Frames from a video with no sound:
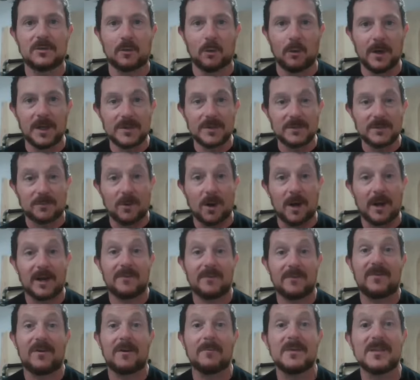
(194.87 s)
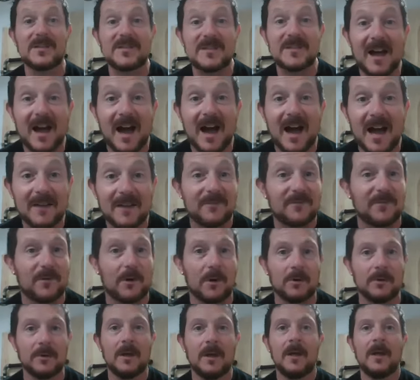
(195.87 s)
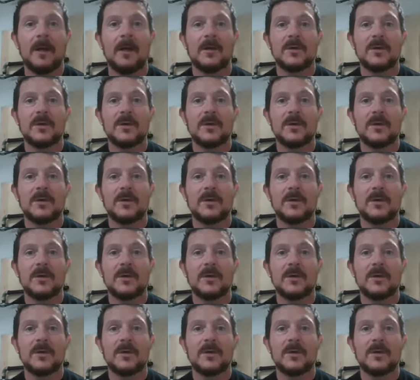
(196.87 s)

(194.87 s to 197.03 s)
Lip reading: Troy's running from his iPhone.